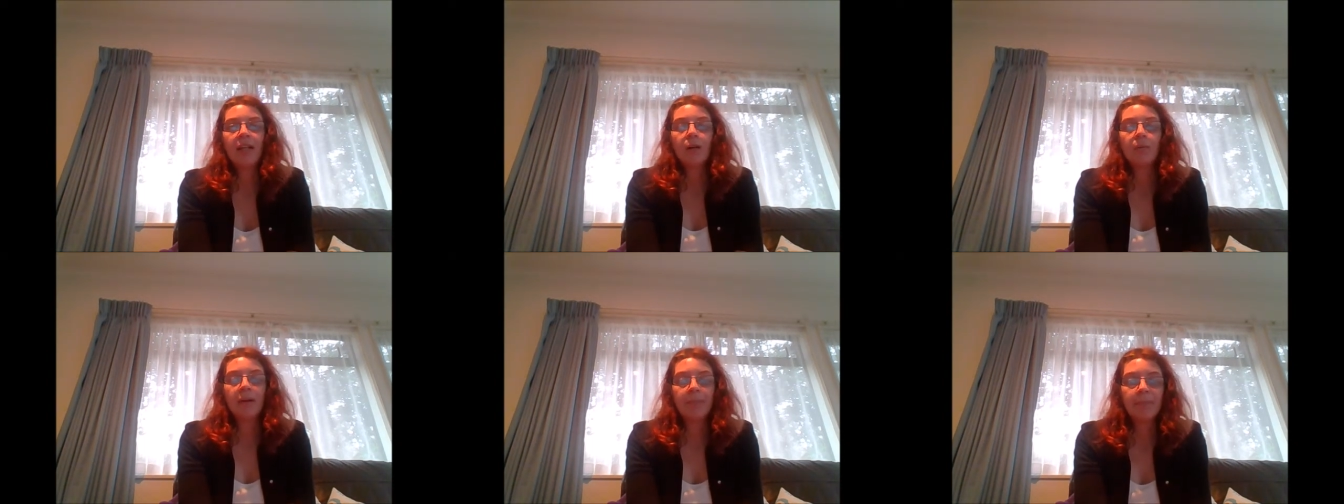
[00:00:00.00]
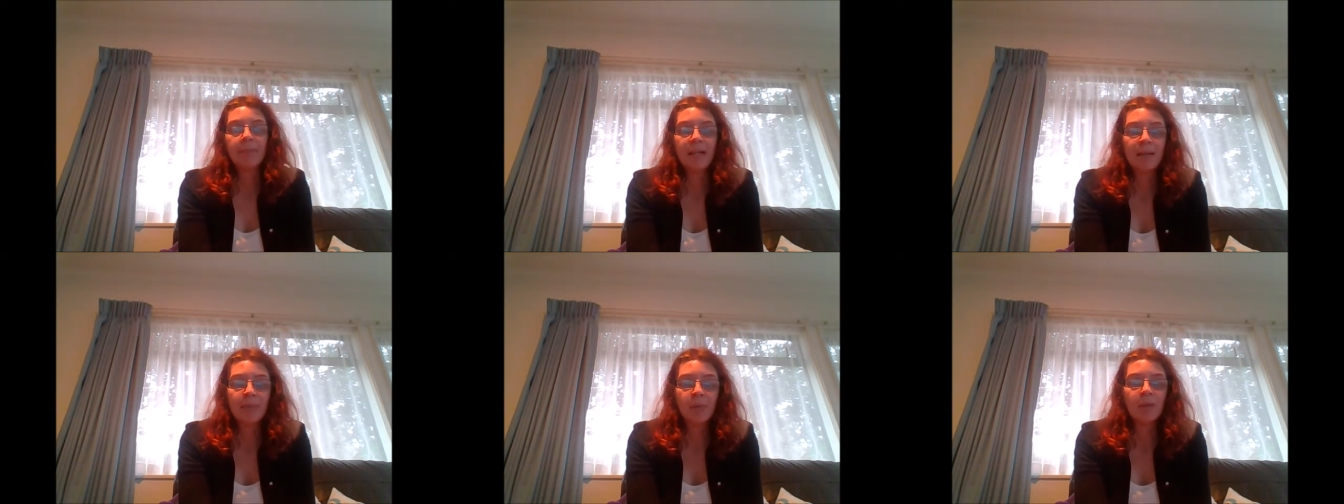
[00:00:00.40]
where
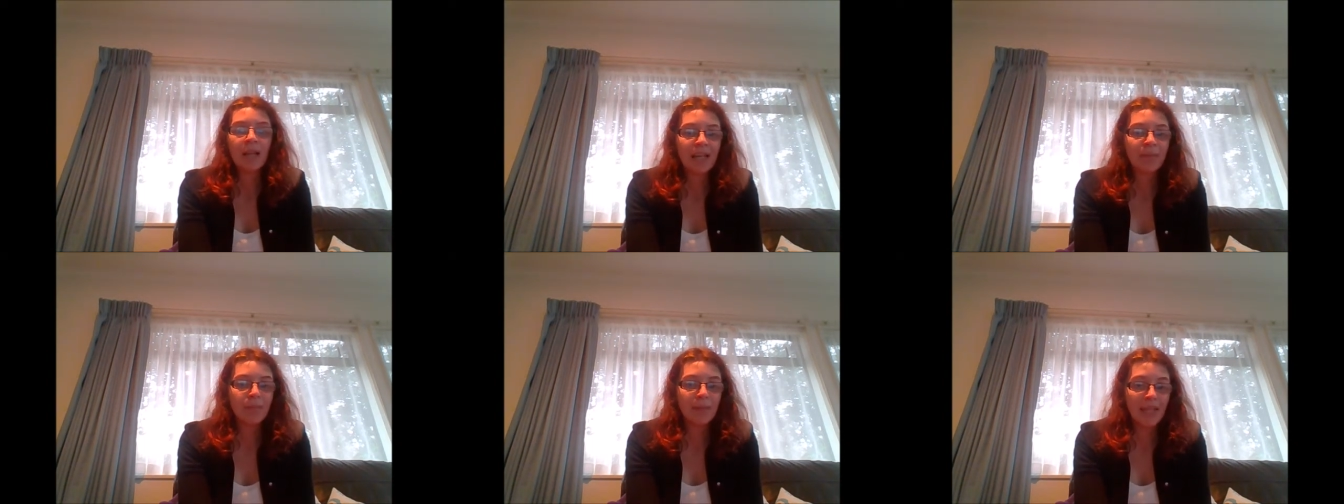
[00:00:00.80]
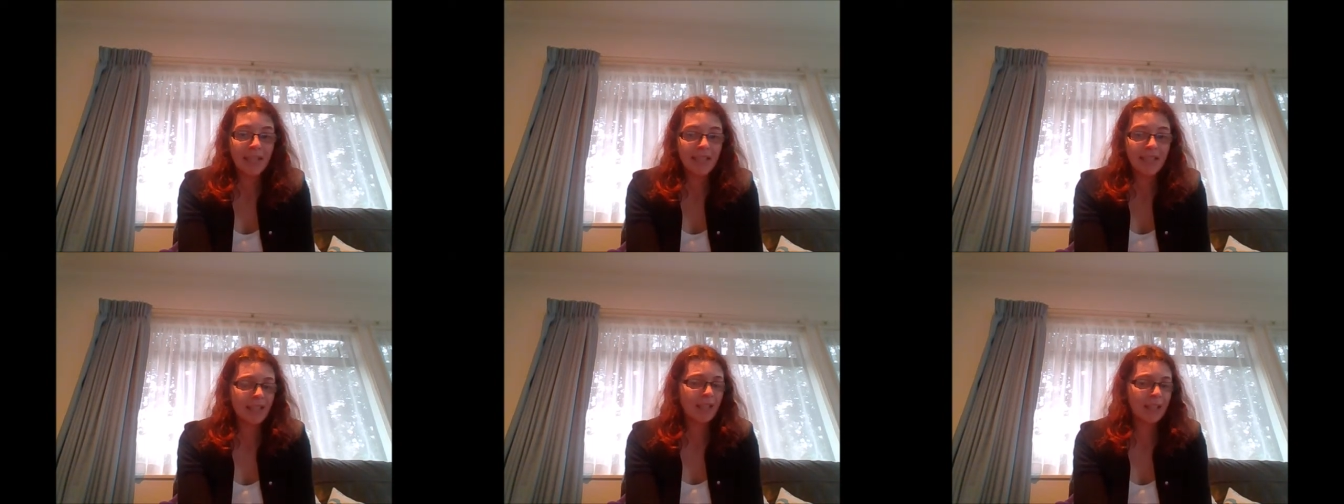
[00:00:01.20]
people like
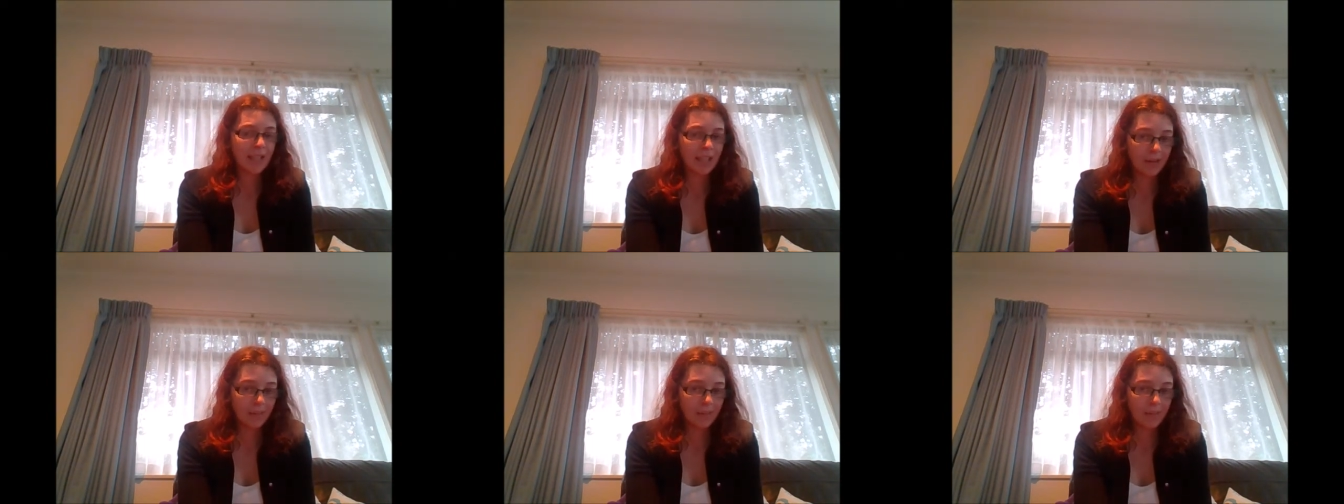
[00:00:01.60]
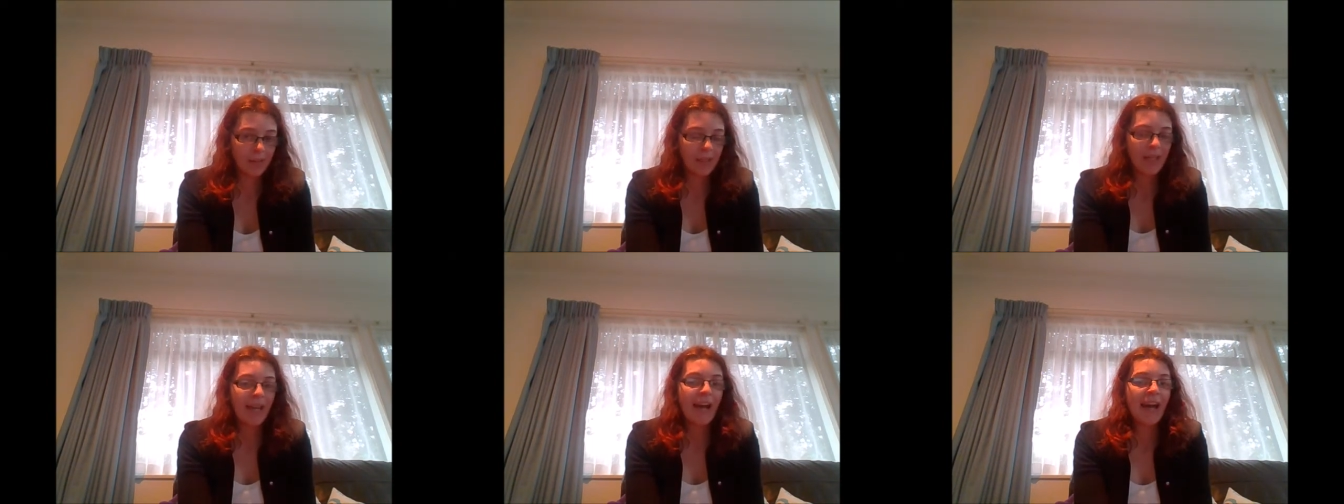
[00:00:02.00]
me can come
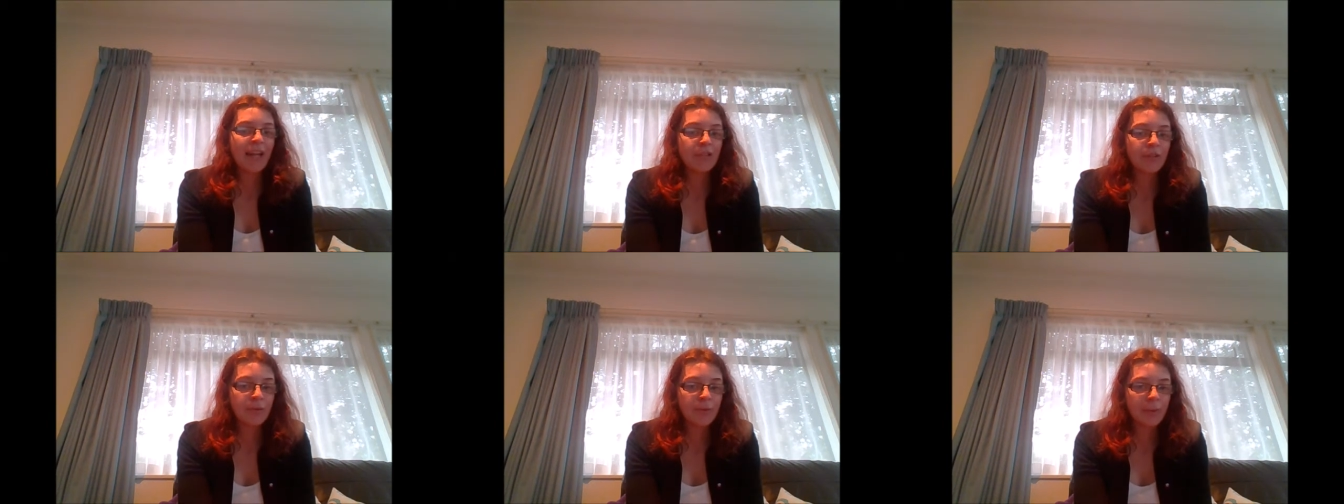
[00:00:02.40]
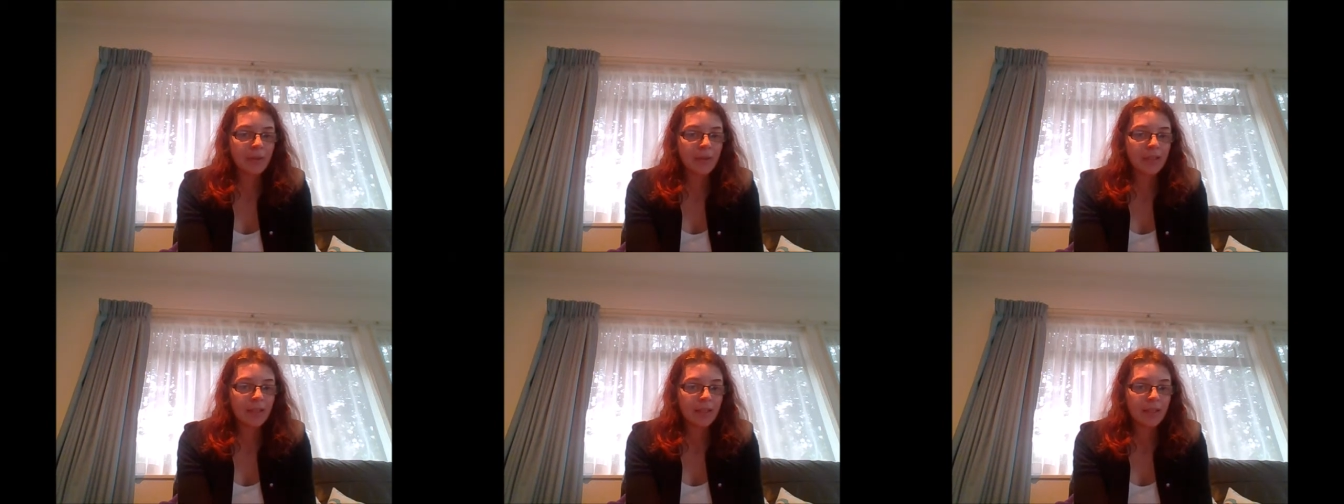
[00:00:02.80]
and
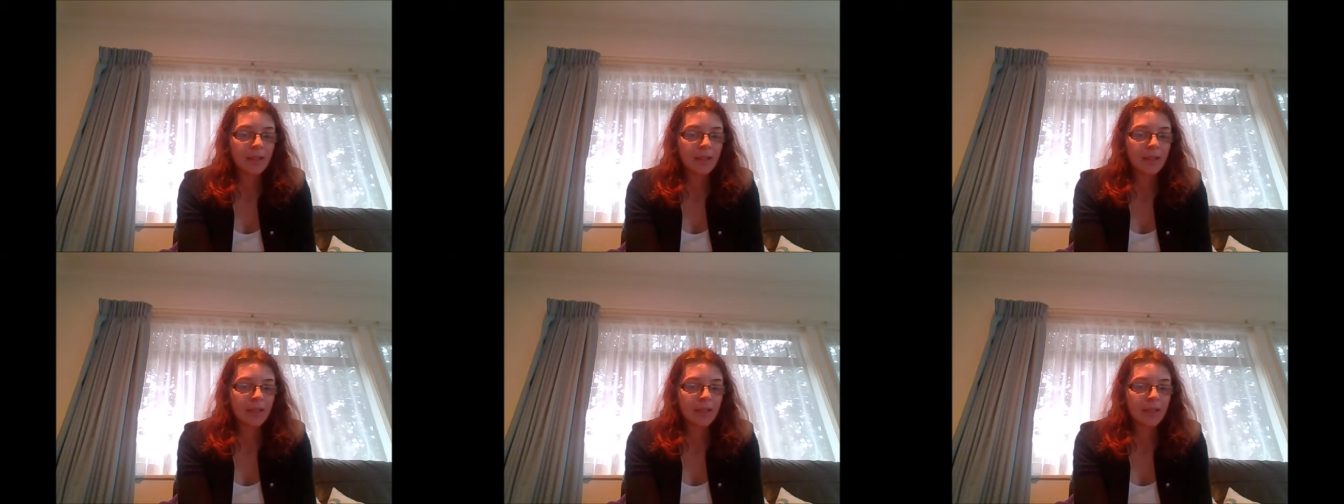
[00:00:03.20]
talk.